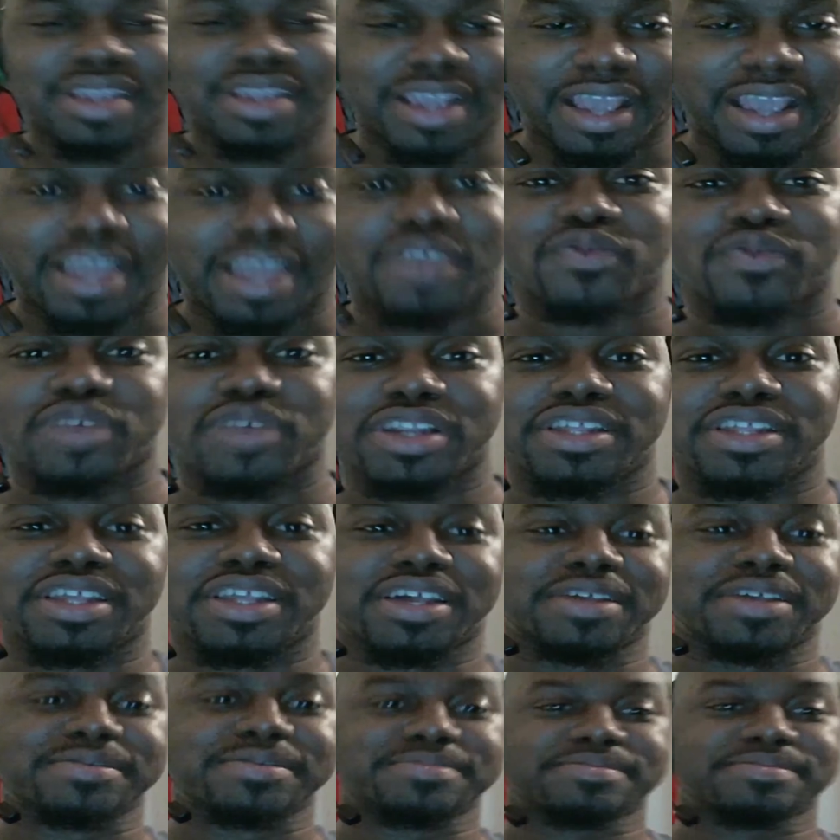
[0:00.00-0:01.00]
It really
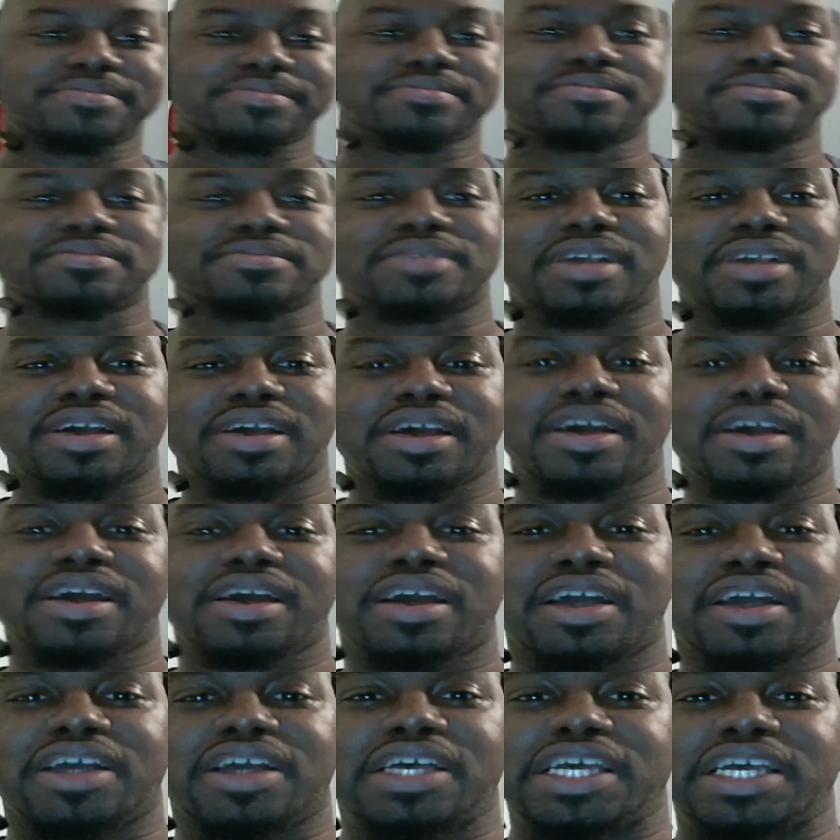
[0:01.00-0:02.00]
did.
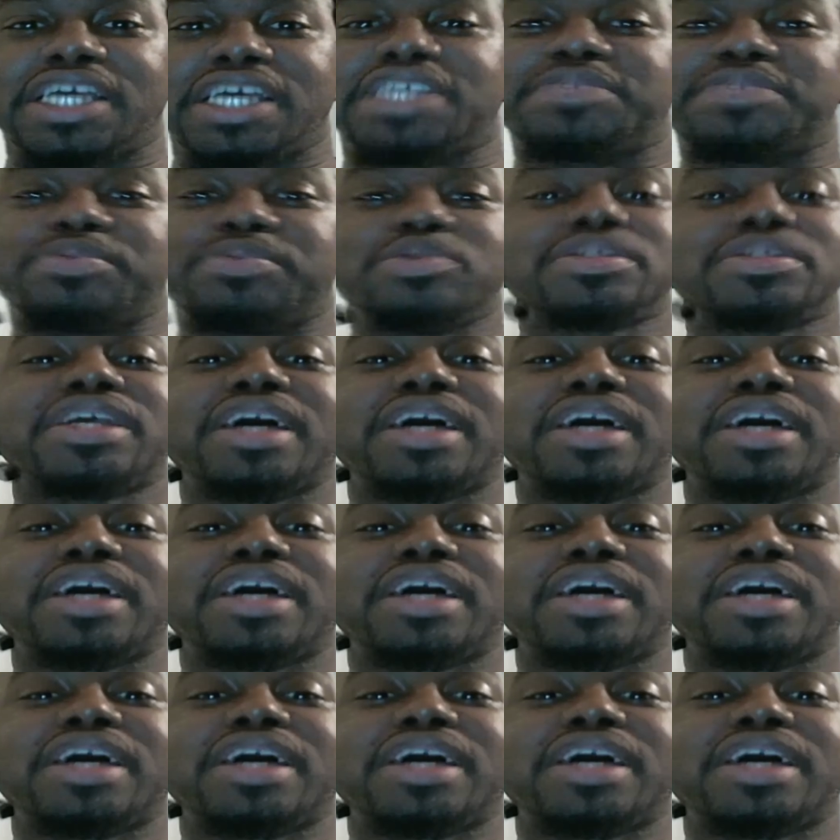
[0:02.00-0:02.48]
It spooked